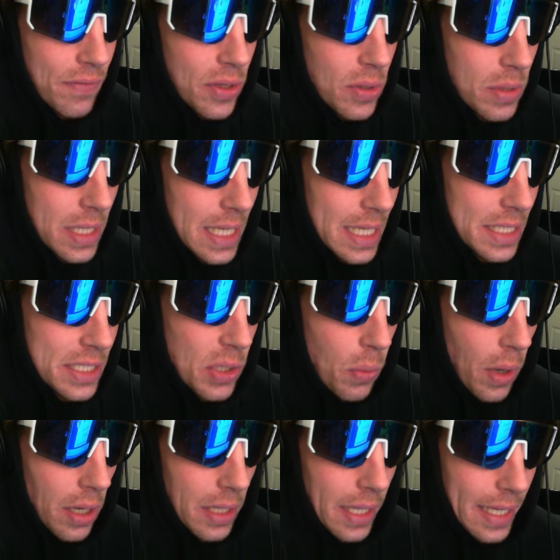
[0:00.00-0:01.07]
you need to
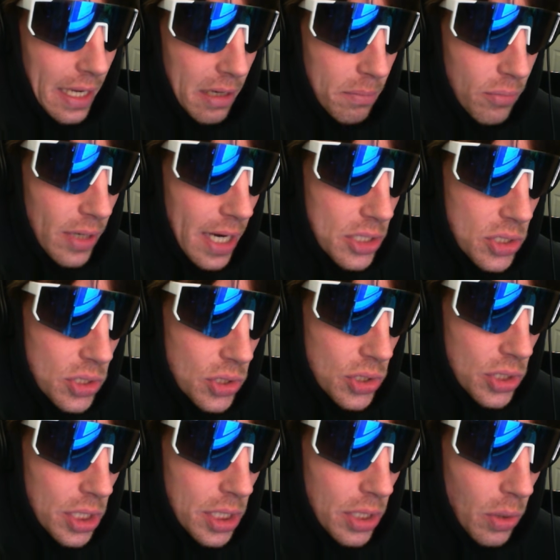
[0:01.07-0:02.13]
wear like a compression
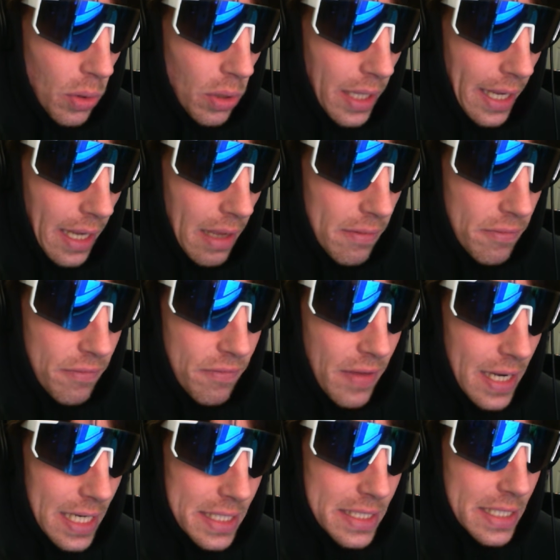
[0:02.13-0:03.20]
shirt or like a
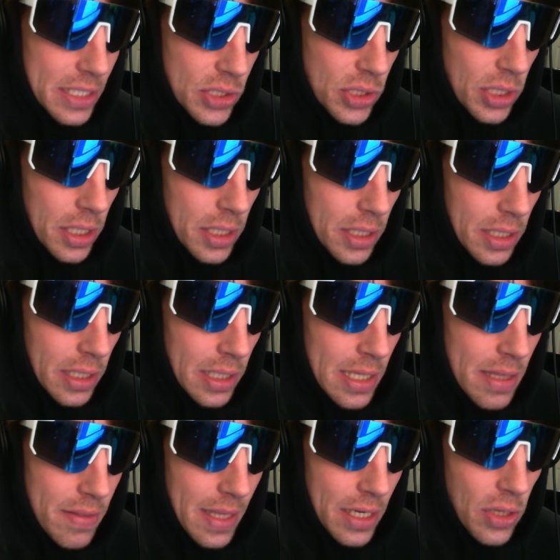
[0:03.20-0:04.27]
fitted t-shirt,
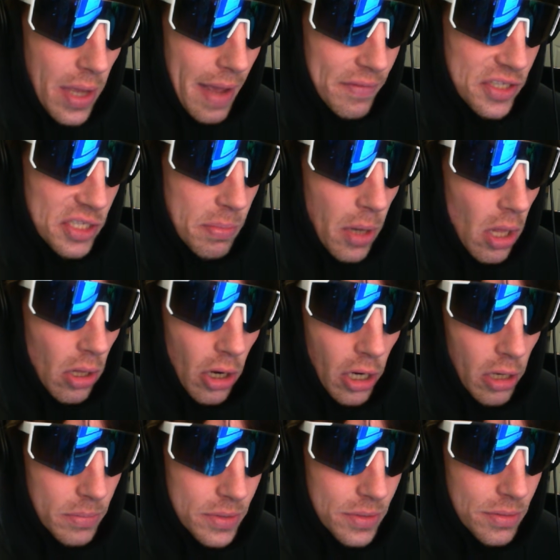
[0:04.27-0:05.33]
then you have small
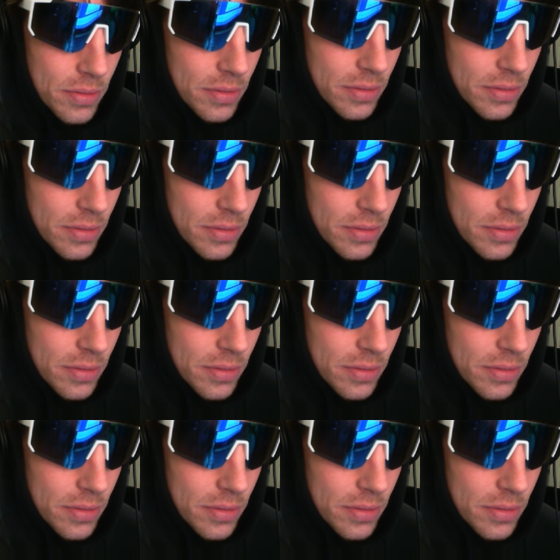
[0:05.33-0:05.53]
arms.